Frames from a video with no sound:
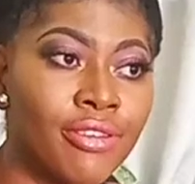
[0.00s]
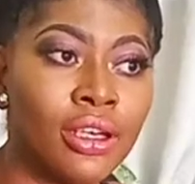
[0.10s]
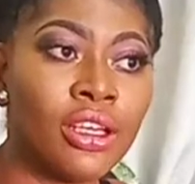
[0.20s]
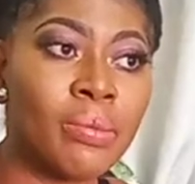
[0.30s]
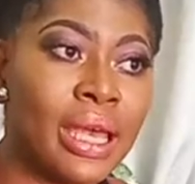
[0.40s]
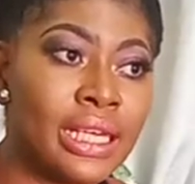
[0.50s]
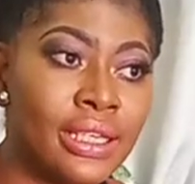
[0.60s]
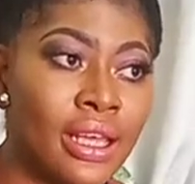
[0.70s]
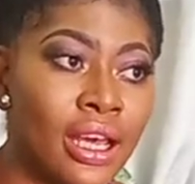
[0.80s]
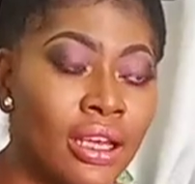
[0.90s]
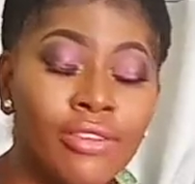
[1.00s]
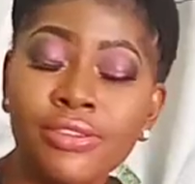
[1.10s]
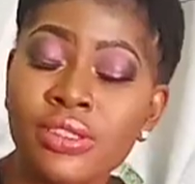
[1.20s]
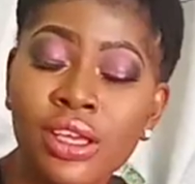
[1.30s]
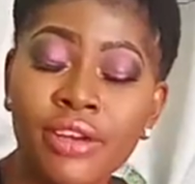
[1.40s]
Followed by Nina,
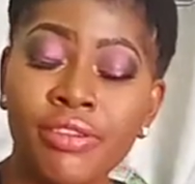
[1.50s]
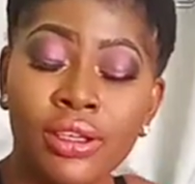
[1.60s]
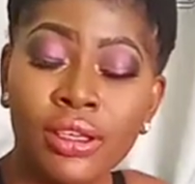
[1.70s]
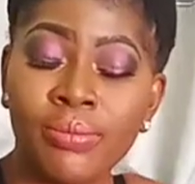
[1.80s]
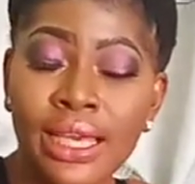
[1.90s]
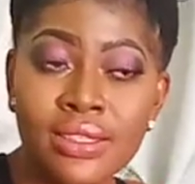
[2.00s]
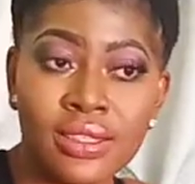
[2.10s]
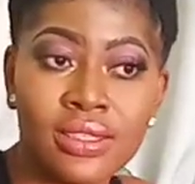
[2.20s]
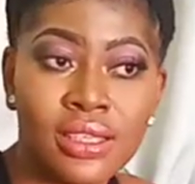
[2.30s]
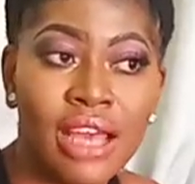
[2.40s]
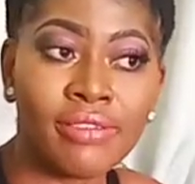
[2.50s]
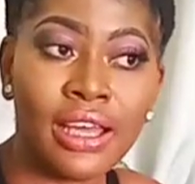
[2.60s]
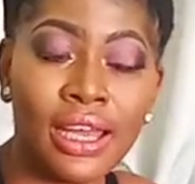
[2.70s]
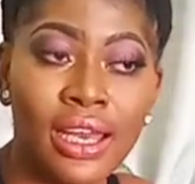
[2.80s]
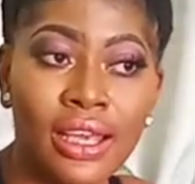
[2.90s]
sorry, followed by Sissy.
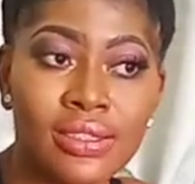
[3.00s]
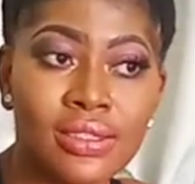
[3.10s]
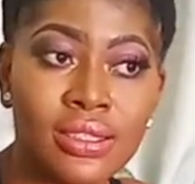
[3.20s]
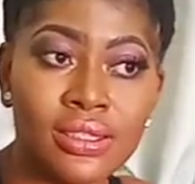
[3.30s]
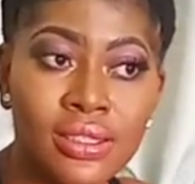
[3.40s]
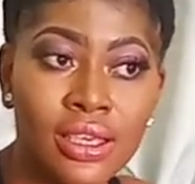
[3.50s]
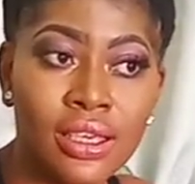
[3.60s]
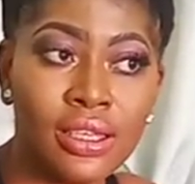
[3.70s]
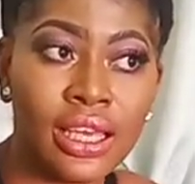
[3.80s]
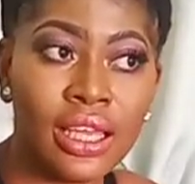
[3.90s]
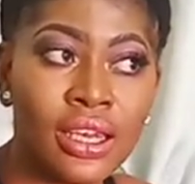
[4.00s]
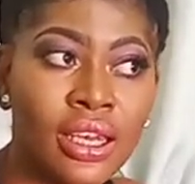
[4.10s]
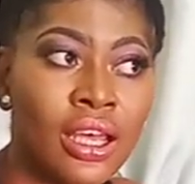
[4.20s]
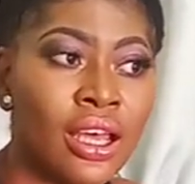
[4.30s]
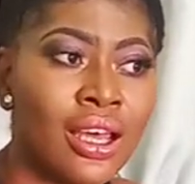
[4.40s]
After Alex, Sissy, then
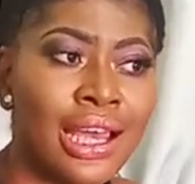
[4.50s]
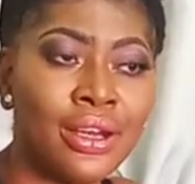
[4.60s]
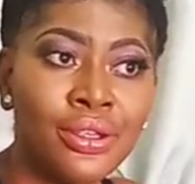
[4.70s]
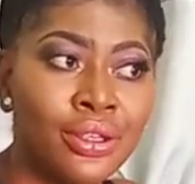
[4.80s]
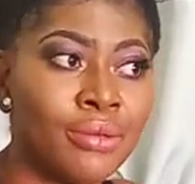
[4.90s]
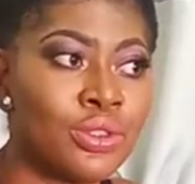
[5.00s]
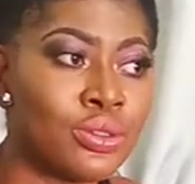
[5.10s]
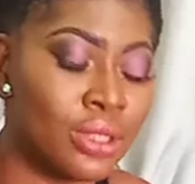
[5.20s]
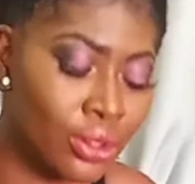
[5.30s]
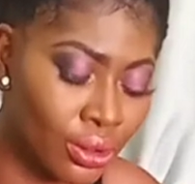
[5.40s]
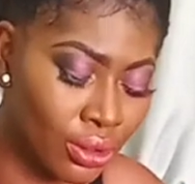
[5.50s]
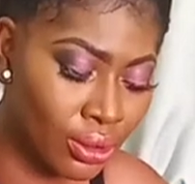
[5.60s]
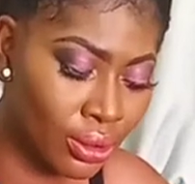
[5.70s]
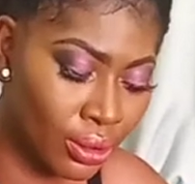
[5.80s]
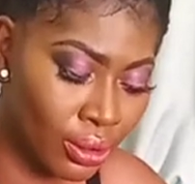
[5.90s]
uh, I don't know between
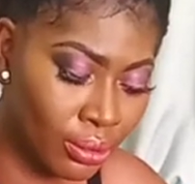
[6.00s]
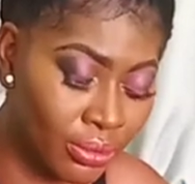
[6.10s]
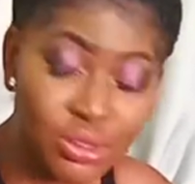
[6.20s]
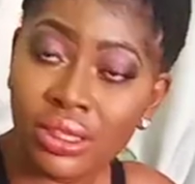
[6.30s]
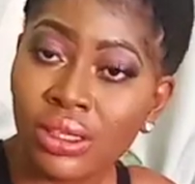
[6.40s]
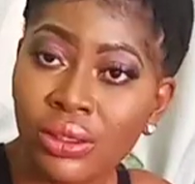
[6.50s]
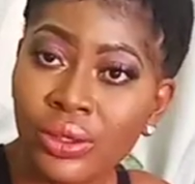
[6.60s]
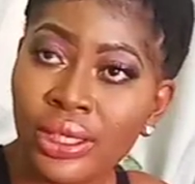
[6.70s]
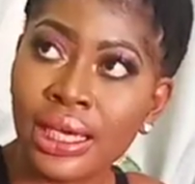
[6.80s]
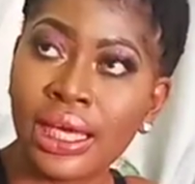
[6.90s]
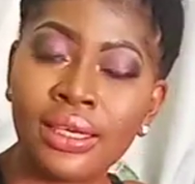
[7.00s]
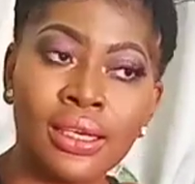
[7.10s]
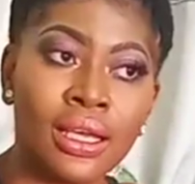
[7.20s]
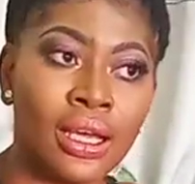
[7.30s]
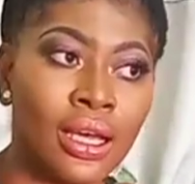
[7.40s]
Coco, between Khloe
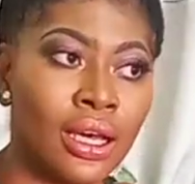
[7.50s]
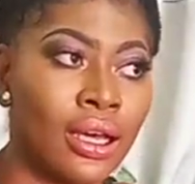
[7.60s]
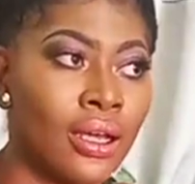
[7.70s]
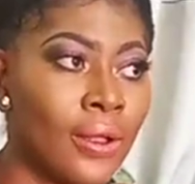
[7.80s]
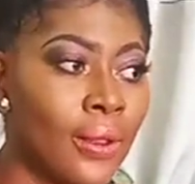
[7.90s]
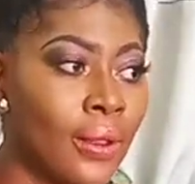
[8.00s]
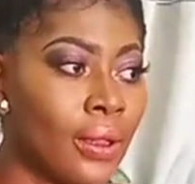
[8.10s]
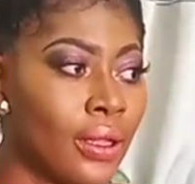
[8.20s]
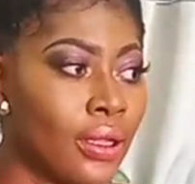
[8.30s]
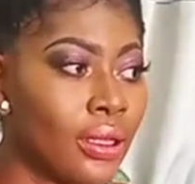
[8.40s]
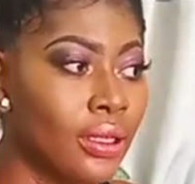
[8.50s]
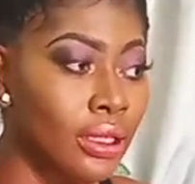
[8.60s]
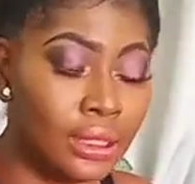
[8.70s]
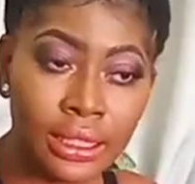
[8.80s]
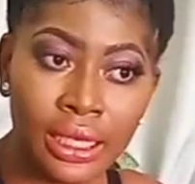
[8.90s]
and uh,
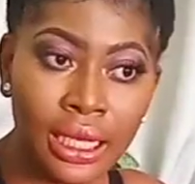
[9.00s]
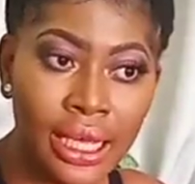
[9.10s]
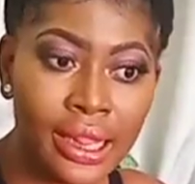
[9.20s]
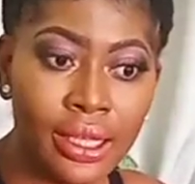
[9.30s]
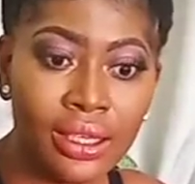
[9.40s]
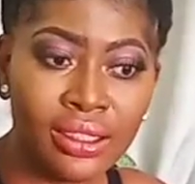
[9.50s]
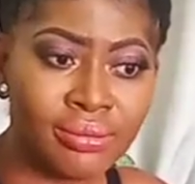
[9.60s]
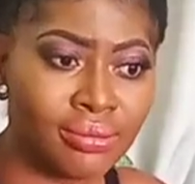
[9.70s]
Nina. I think